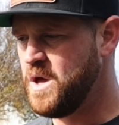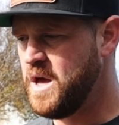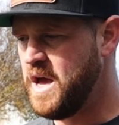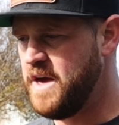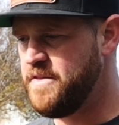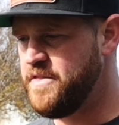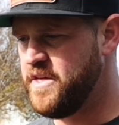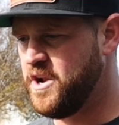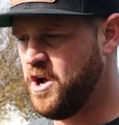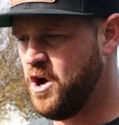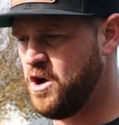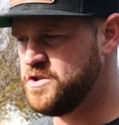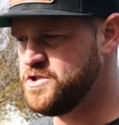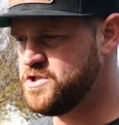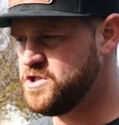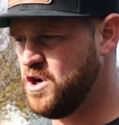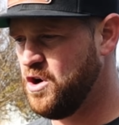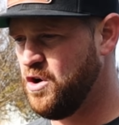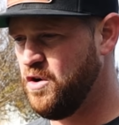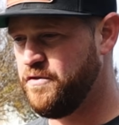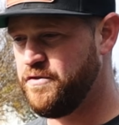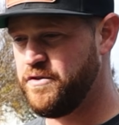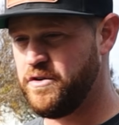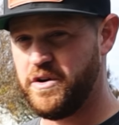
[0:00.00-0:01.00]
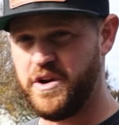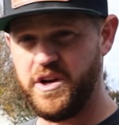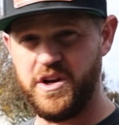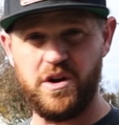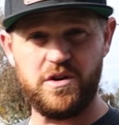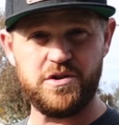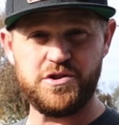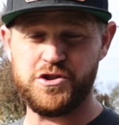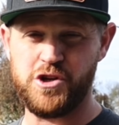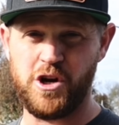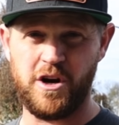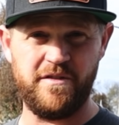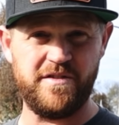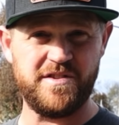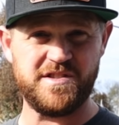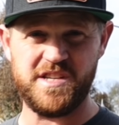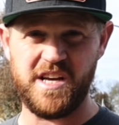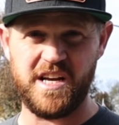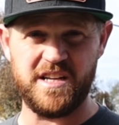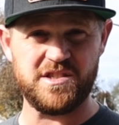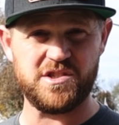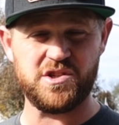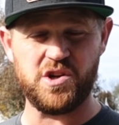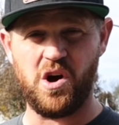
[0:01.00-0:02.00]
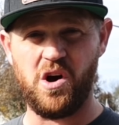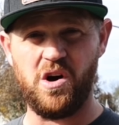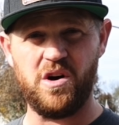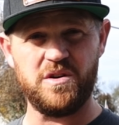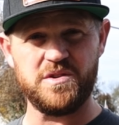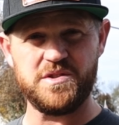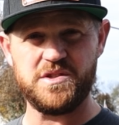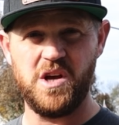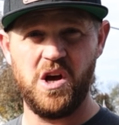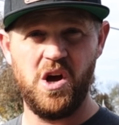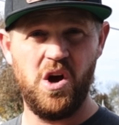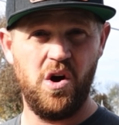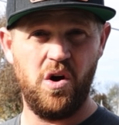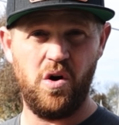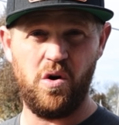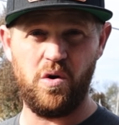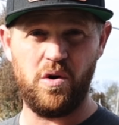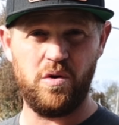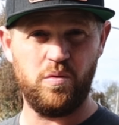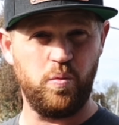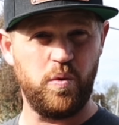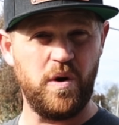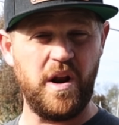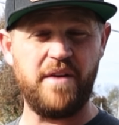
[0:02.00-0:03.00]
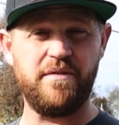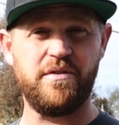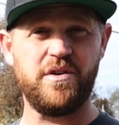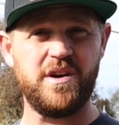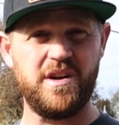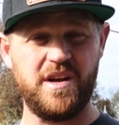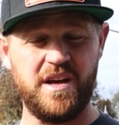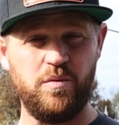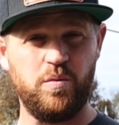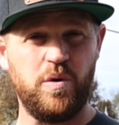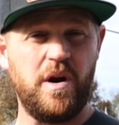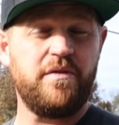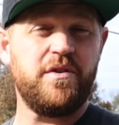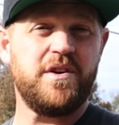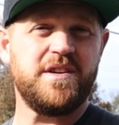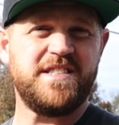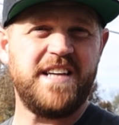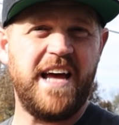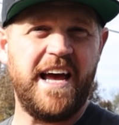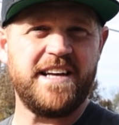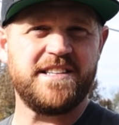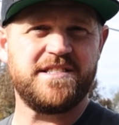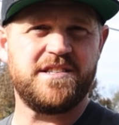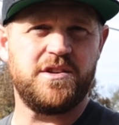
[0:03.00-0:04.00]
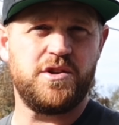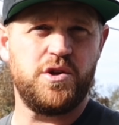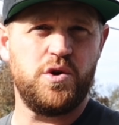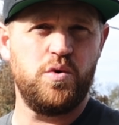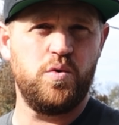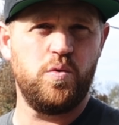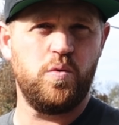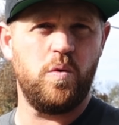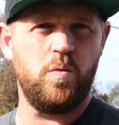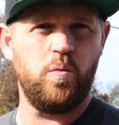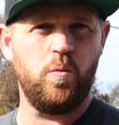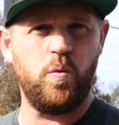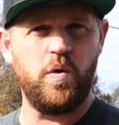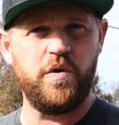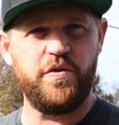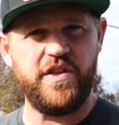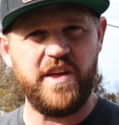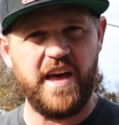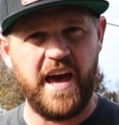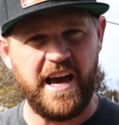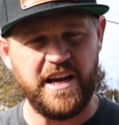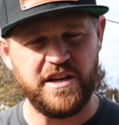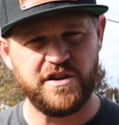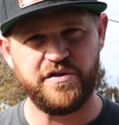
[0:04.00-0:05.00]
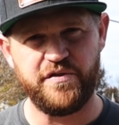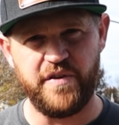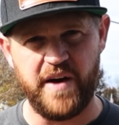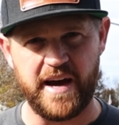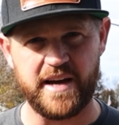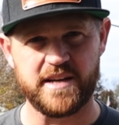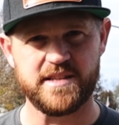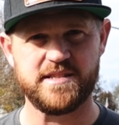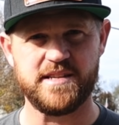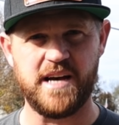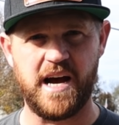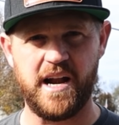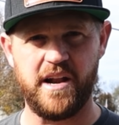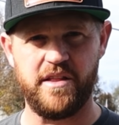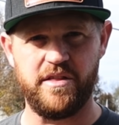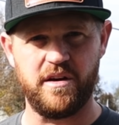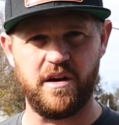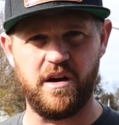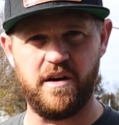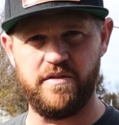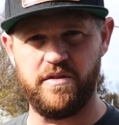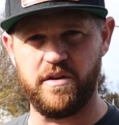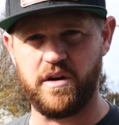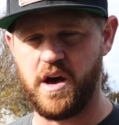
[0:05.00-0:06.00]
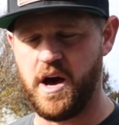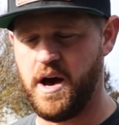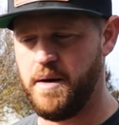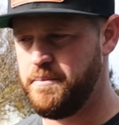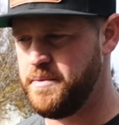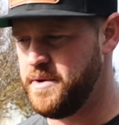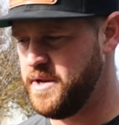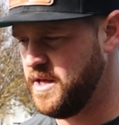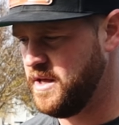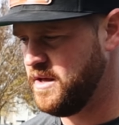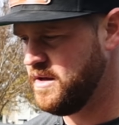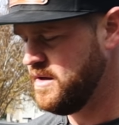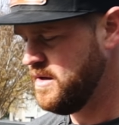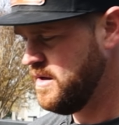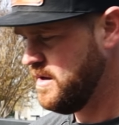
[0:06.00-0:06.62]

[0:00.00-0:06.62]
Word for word: And then also for you know service installs or whatever whatever it takes to do with the HVAC side of the, of the company.